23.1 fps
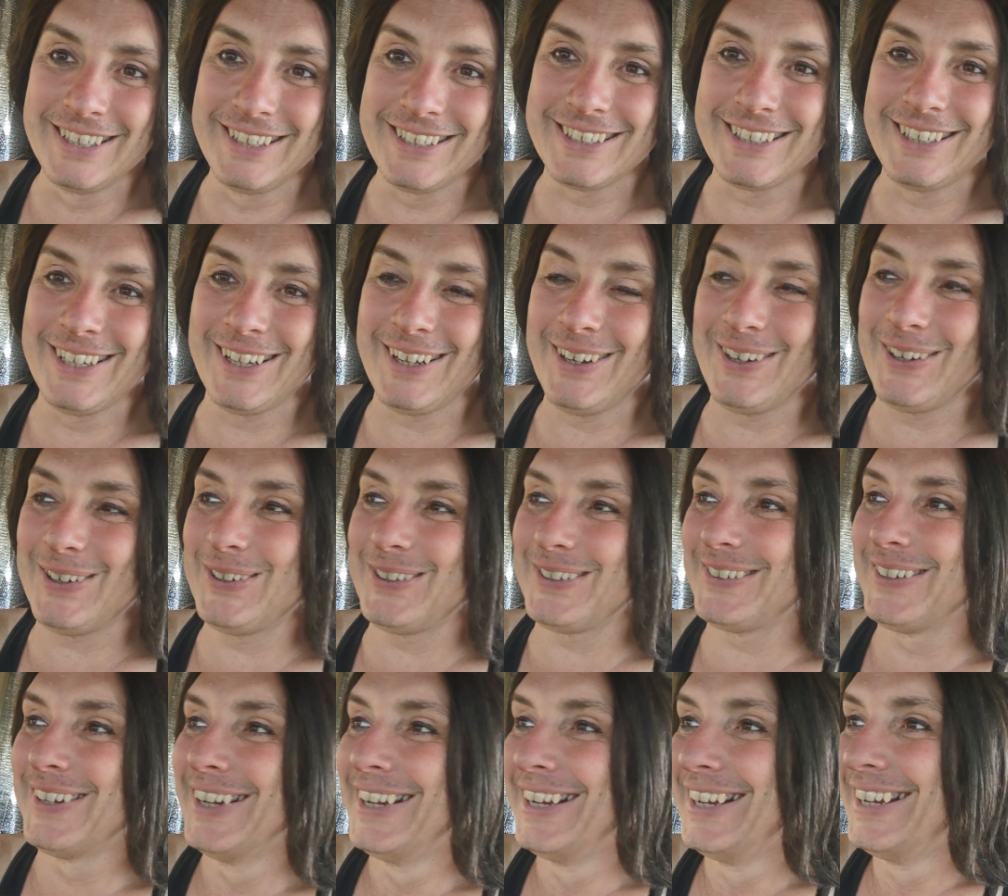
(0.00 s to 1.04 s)
you
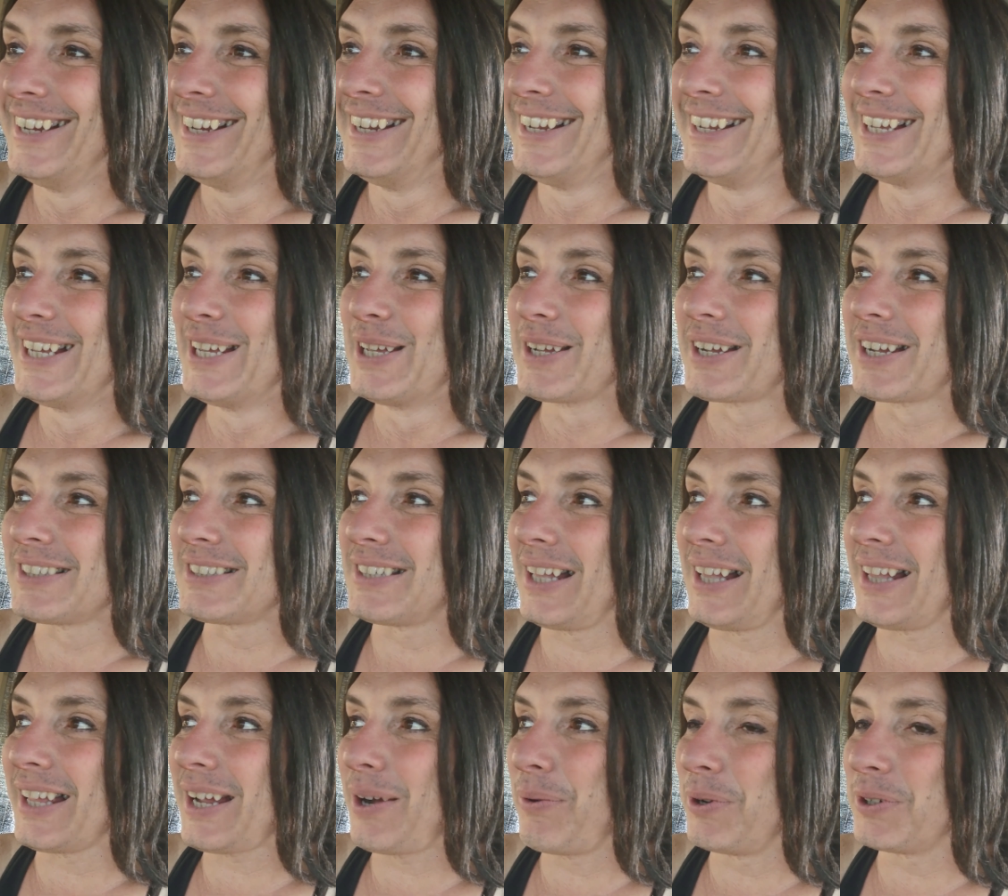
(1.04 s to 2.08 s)
know, because I,
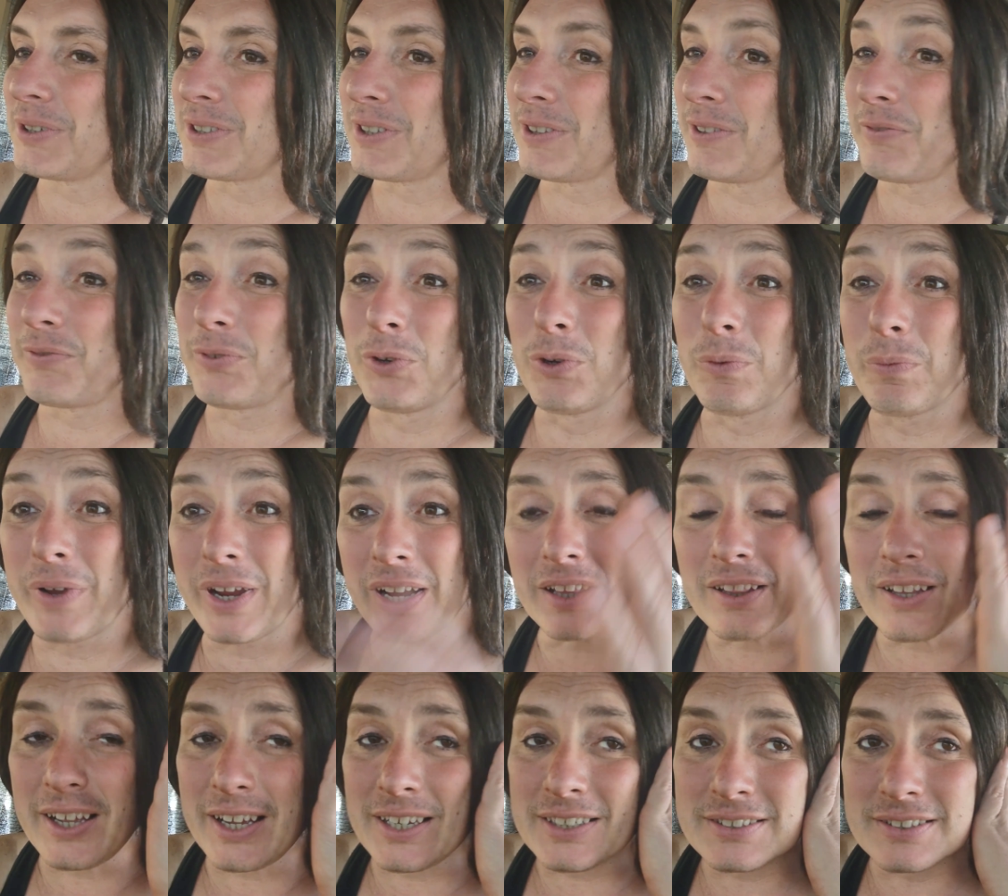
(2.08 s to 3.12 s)
like I went to the food
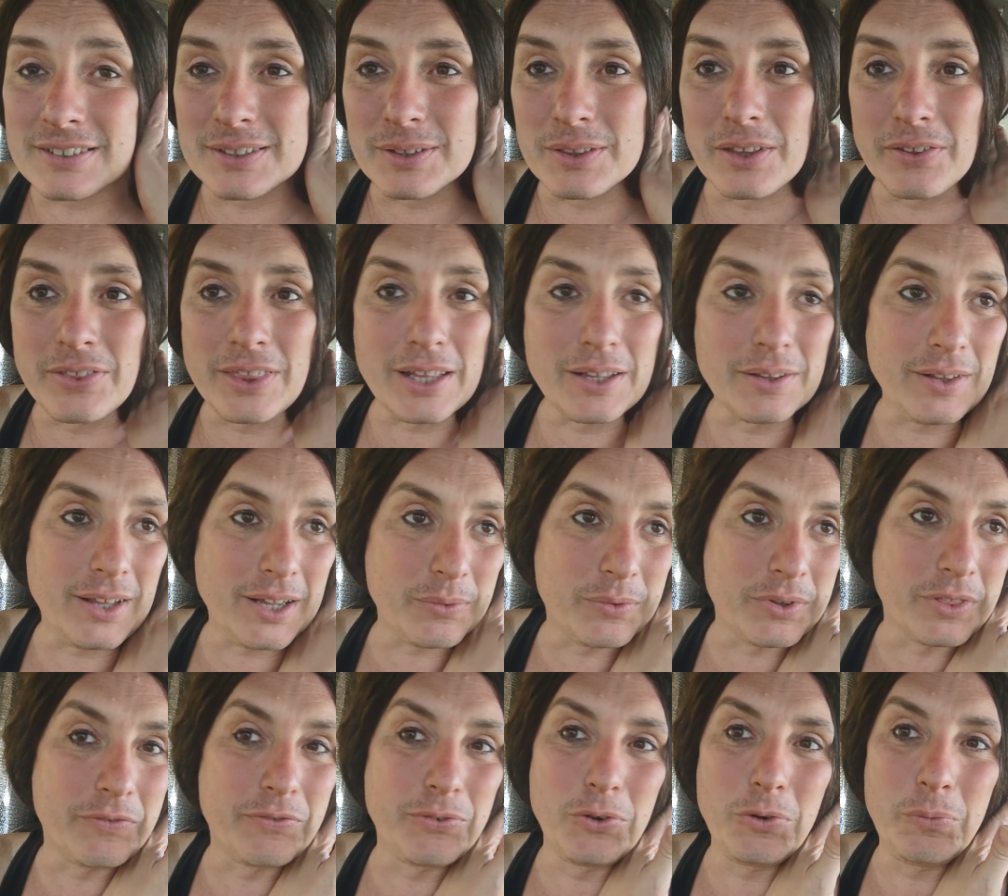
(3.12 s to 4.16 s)
bank last, the thing like
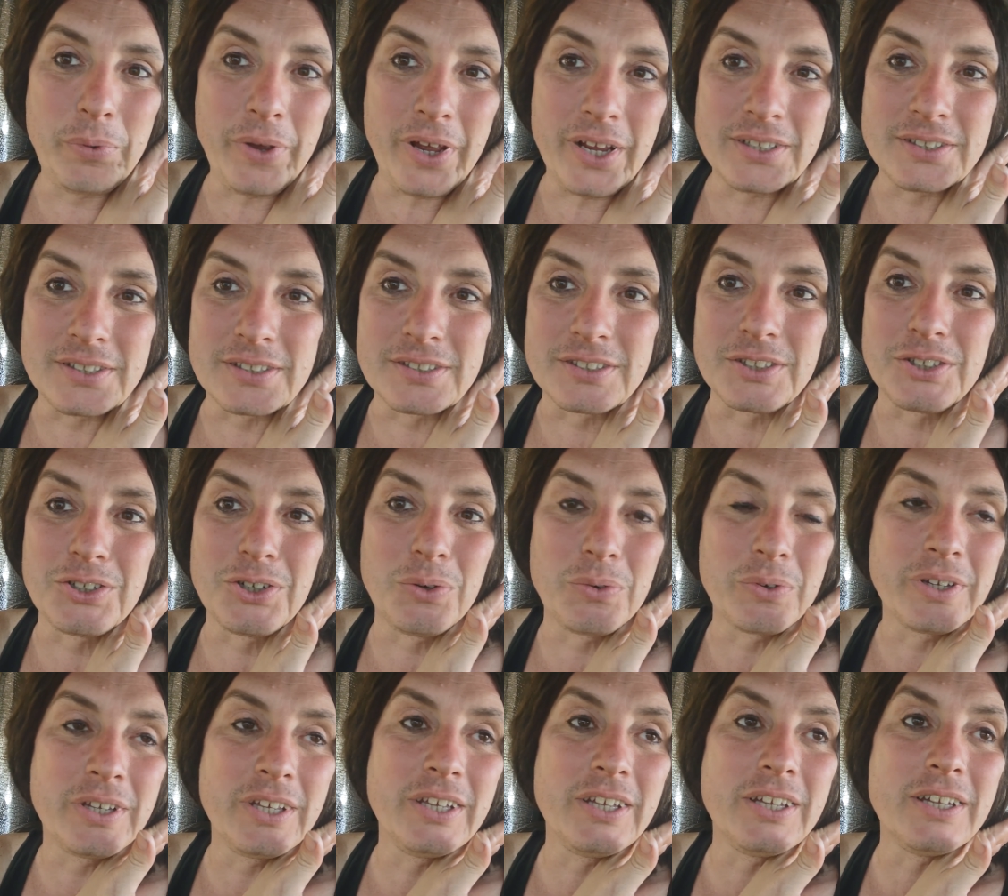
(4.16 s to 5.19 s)
with food banks is you
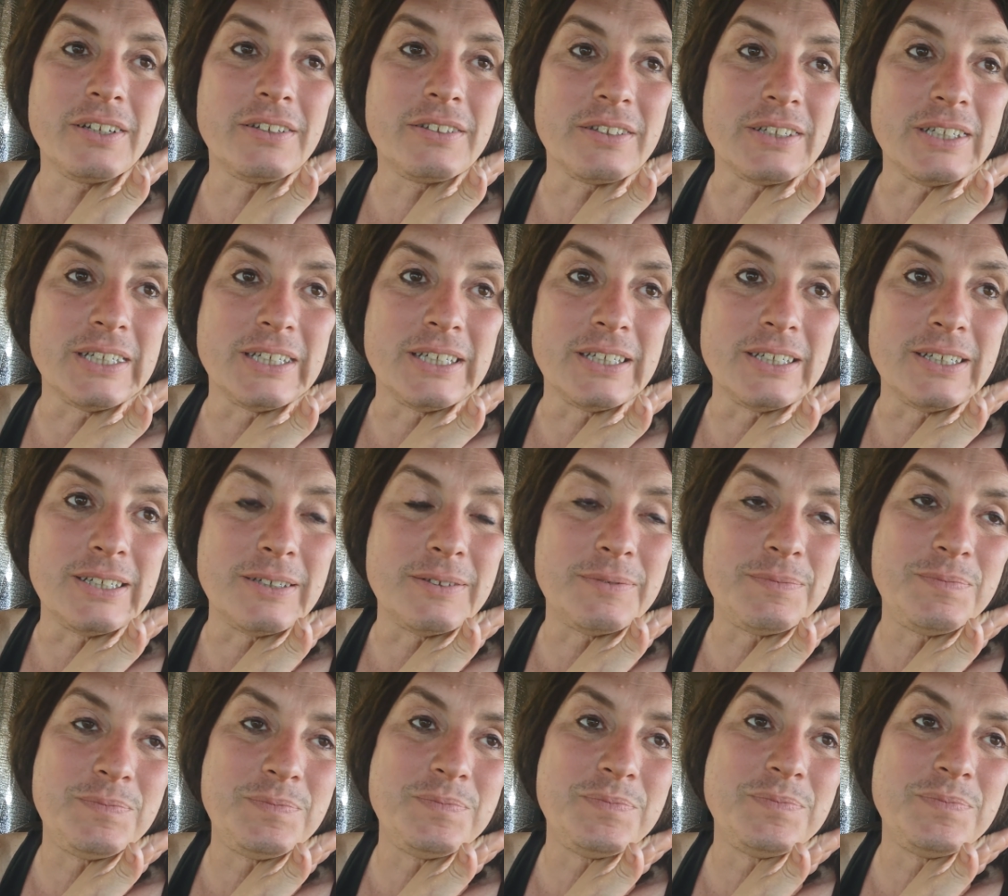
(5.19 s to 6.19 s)
don't get, uh,